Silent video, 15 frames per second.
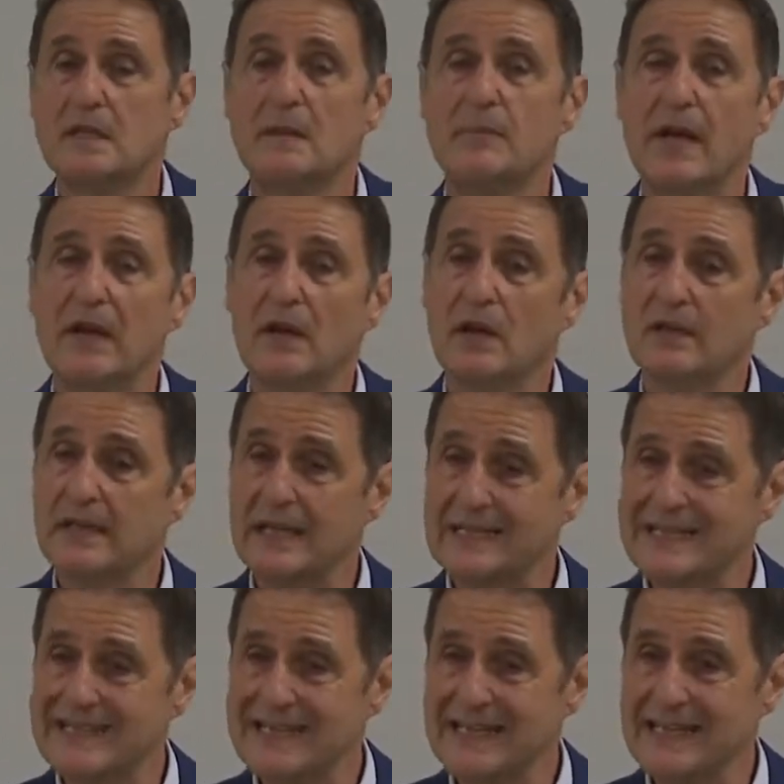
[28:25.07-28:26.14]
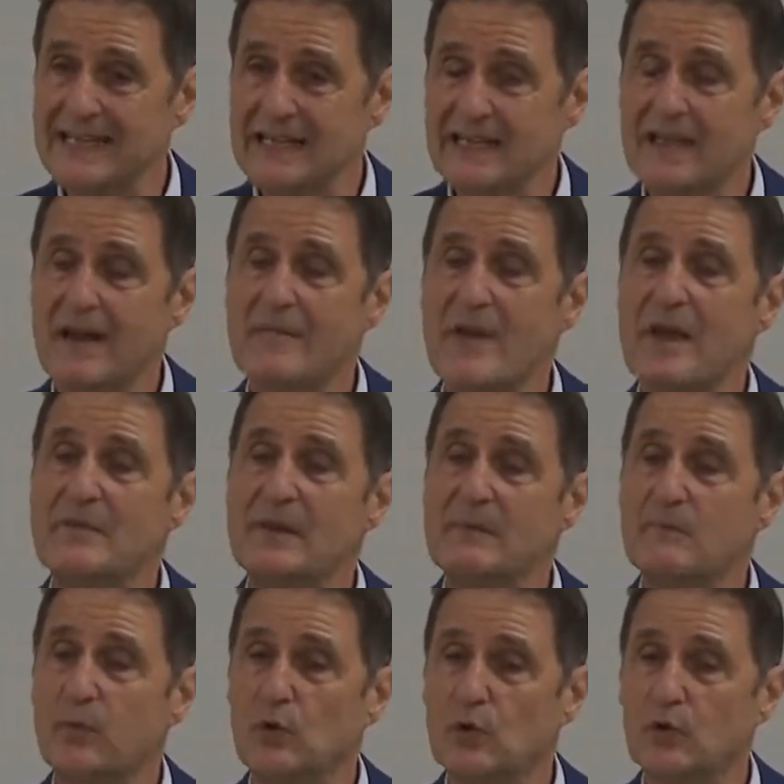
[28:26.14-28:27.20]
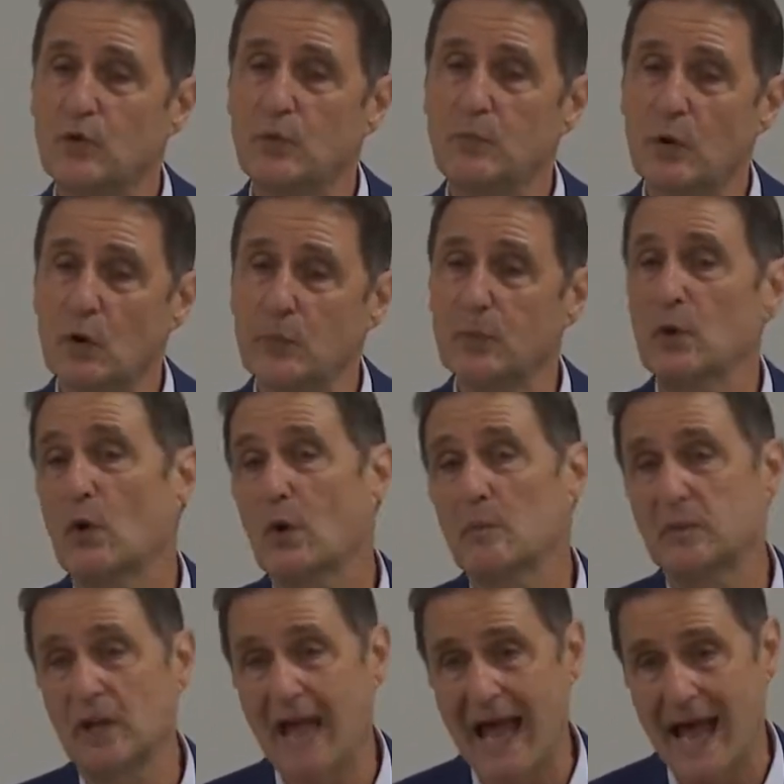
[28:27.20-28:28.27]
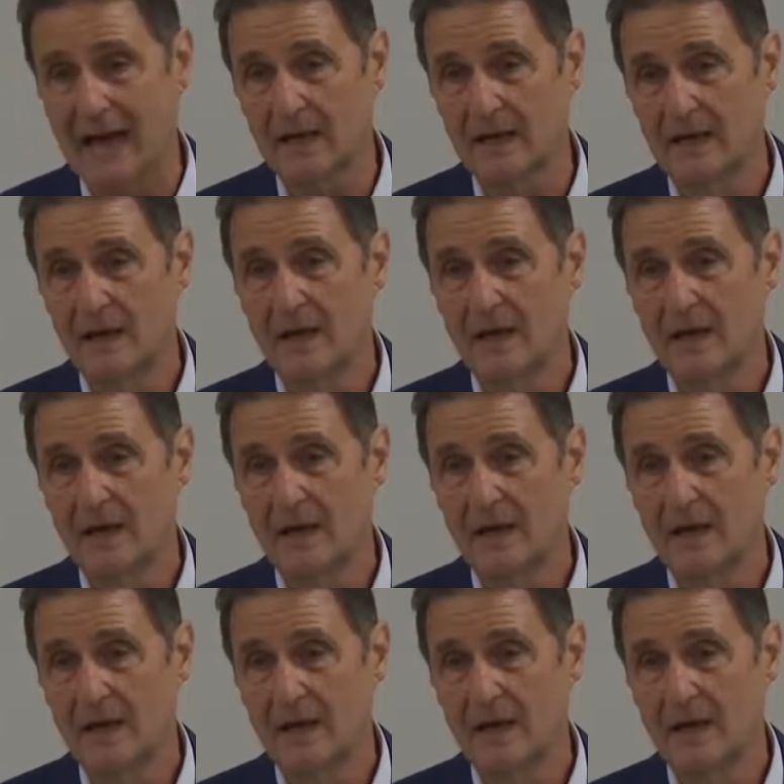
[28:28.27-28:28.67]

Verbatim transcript: Depending on the acidity, they may be blue, purple, or black.